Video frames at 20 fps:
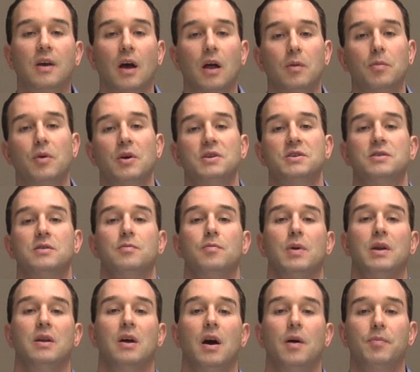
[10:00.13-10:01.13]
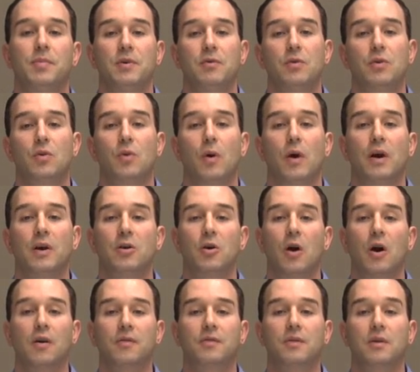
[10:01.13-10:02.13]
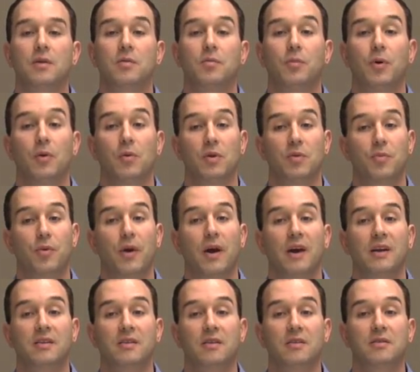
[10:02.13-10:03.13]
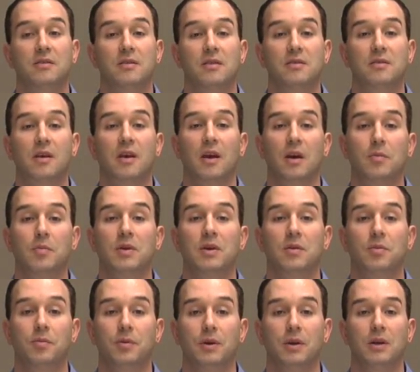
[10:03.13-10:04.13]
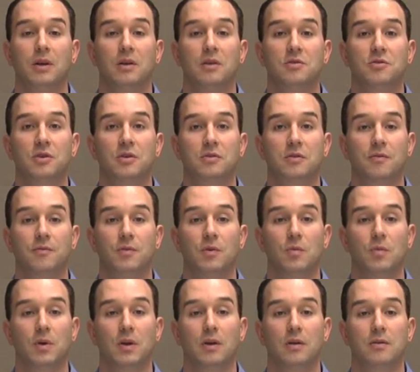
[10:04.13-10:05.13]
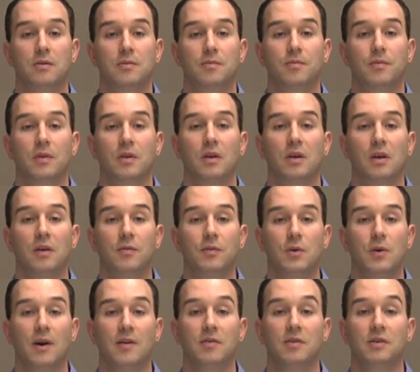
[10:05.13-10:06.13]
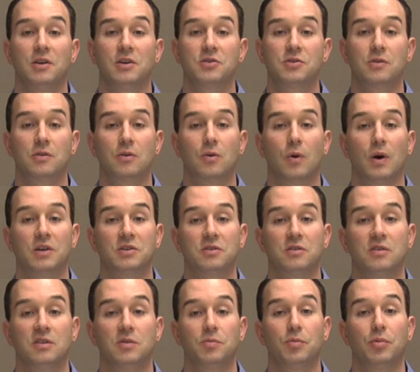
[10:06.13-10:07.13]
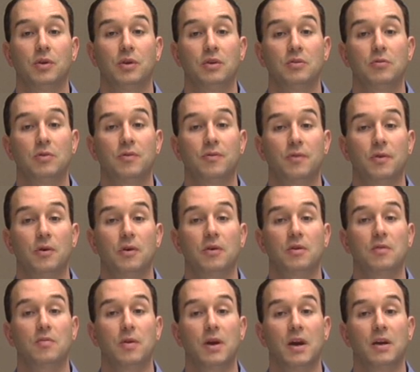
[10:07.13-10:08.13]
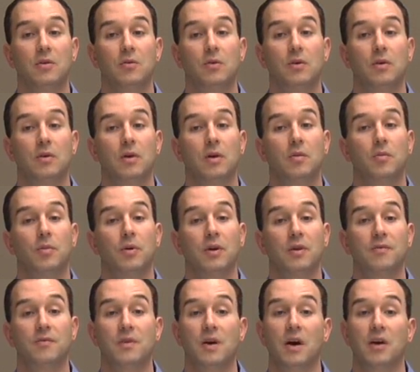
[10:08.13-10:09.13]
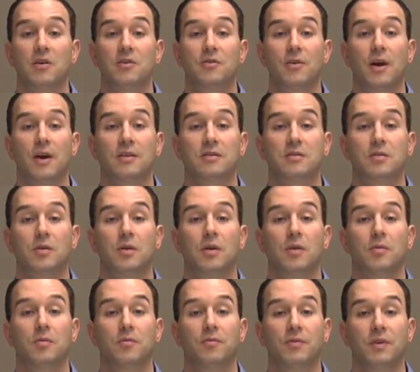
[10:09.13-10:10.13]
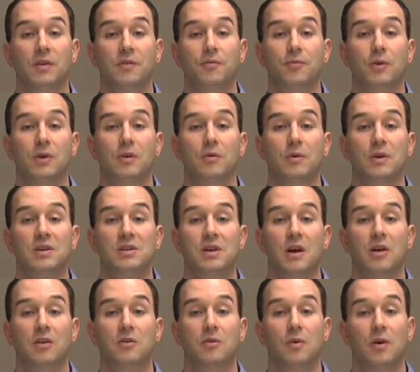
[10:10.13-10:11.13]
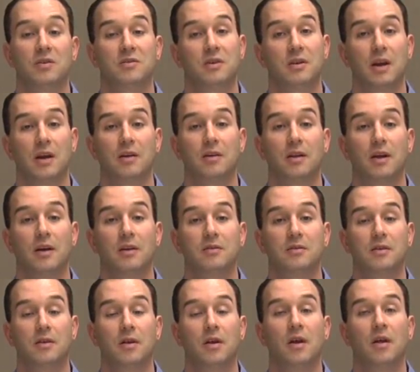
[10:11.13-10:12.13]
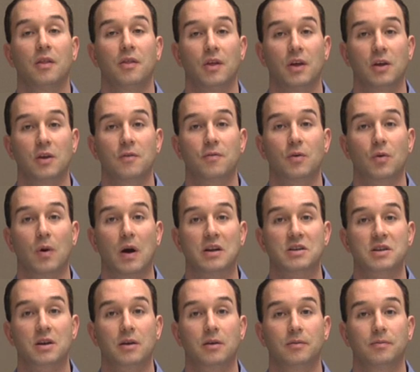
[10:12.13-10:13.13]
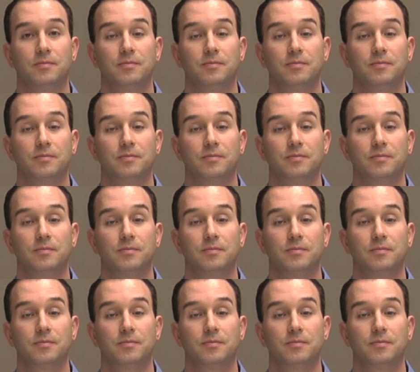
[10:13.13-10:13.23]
calibration may not be required often, but with practice, this can be completed in just a few minutes. If you have additional questions, please refer to the manual, but if not addressed, feel free to reach out to us at ANDalyze. Thank you for watching.